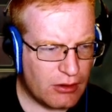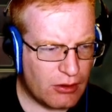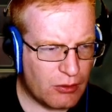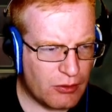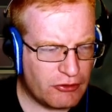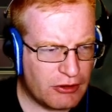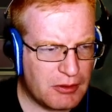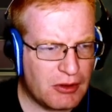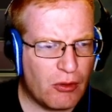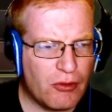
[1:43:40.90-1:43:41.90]
Or she can be
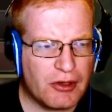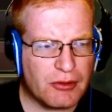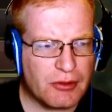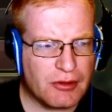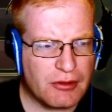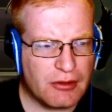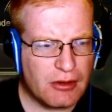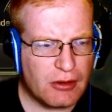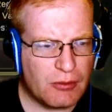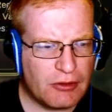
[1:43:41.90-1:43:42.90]
an orator,
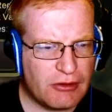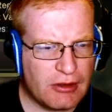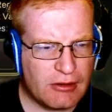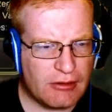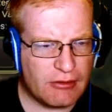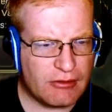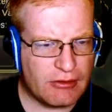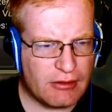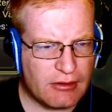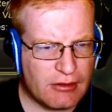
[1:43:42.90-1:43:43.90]
which is
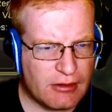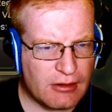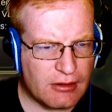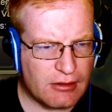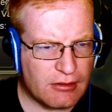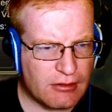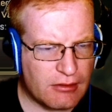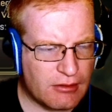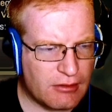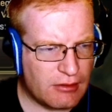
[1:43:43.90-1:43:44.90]

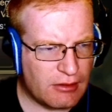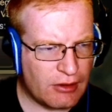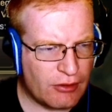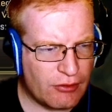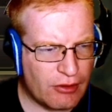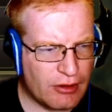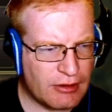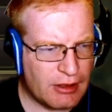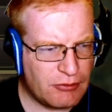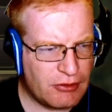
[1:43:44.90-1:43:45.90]
another
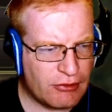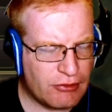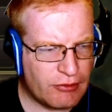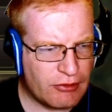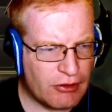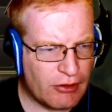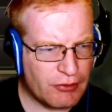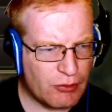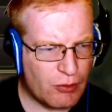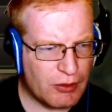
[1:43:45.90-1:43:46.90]
archetype. She can serve as a
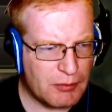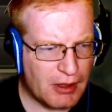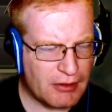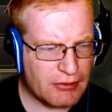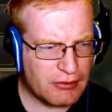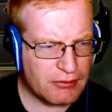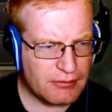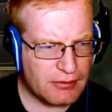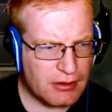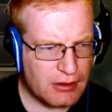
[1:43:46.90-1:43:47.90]
governor or ambassador.
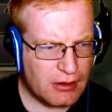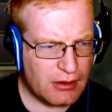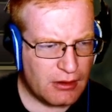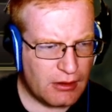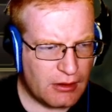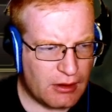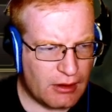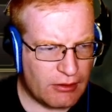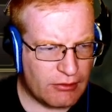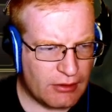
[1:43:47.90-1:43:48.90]

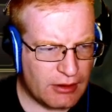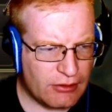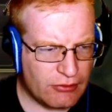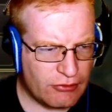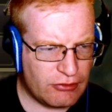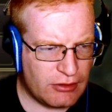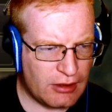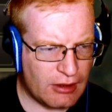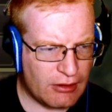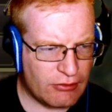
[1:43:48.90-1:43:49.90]
As a leader, she
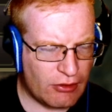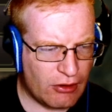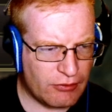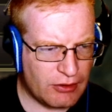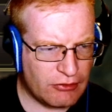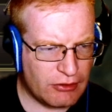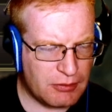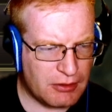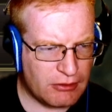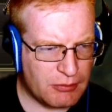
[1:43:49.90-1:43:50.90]
has all religion
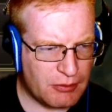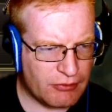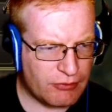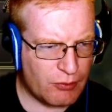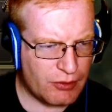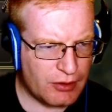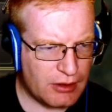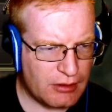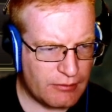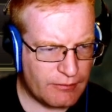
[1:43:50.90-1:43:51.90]
opinions plus
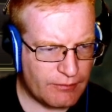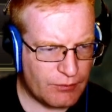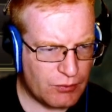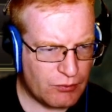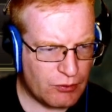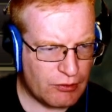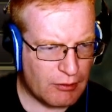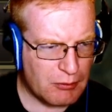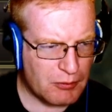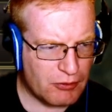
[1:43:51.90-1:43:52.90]
40. Crew
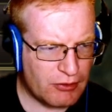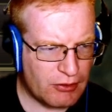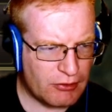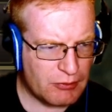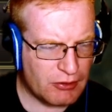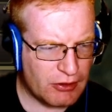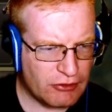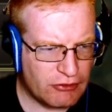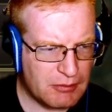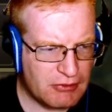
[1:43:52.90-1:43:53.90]
travel mercenaries with
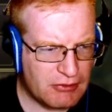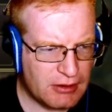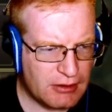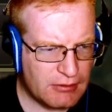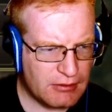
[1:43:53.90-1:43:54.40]
legitimacy.